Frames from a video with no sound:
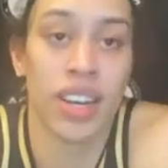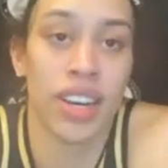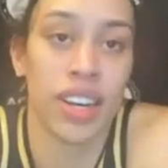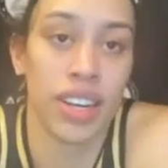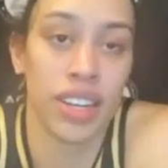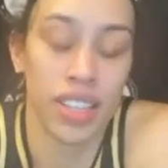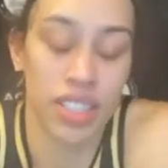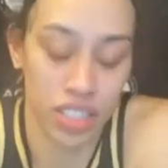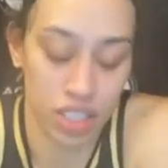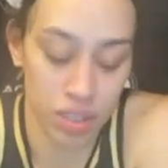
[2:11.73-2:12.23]

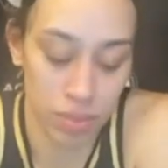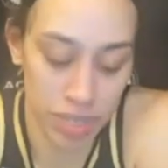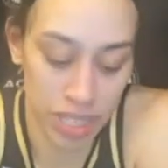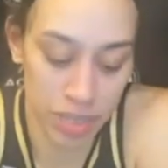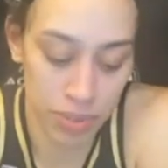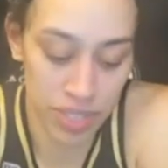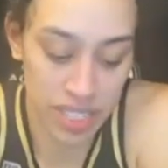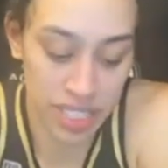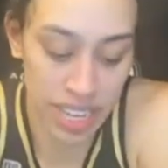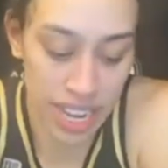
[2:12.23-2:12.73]
But
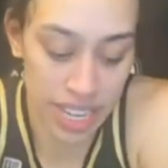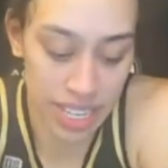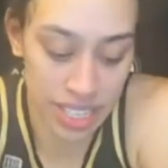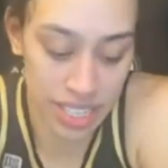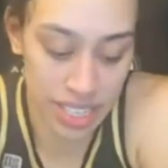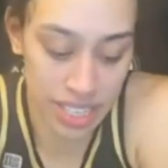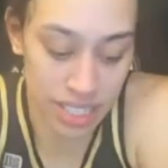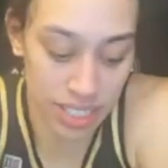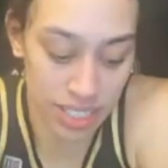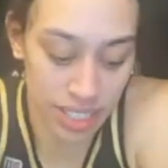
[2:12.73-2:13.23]
it was nice
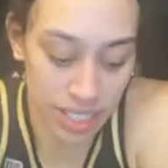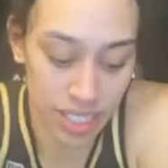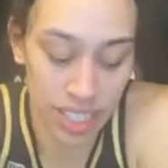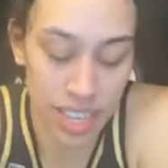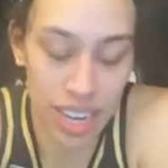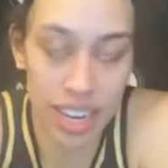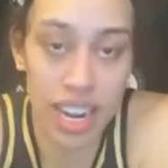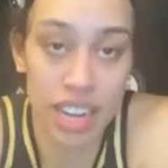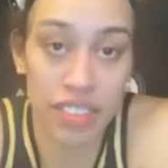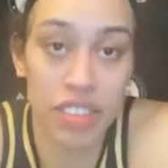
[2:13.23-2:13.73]
to
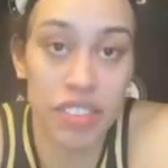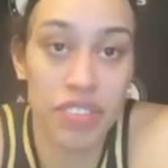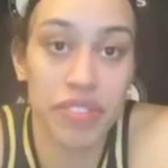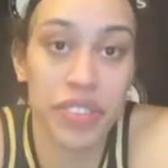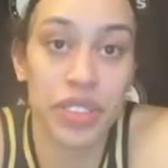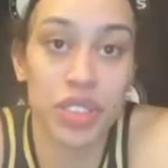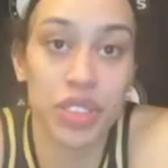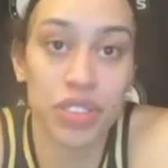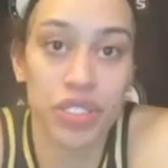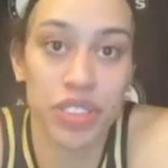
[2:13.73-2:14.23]
kind of have a
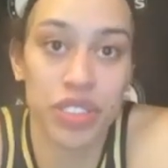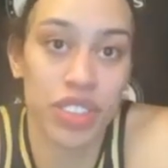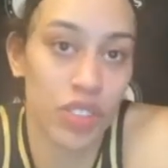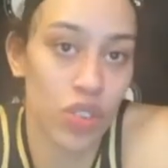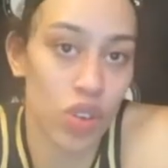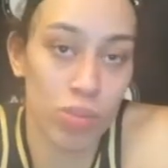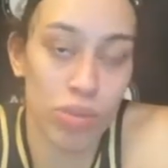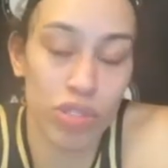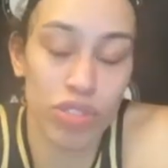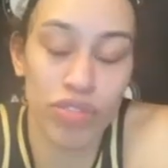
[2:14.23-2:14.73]
feel for a
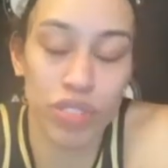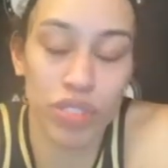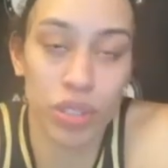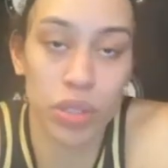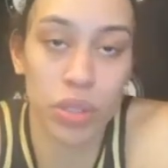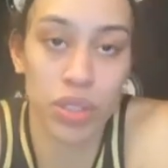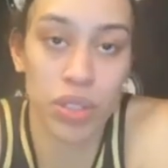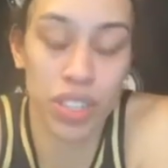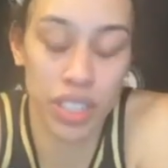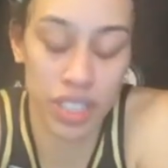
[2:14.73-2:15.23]
normal
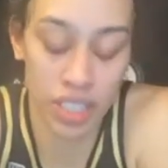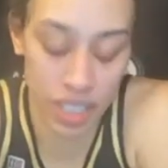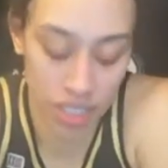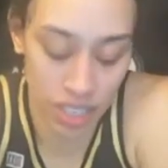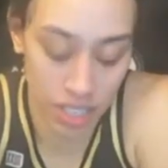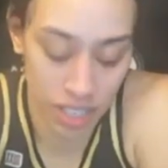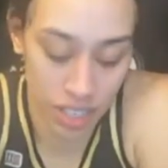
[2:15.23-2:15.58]
floor.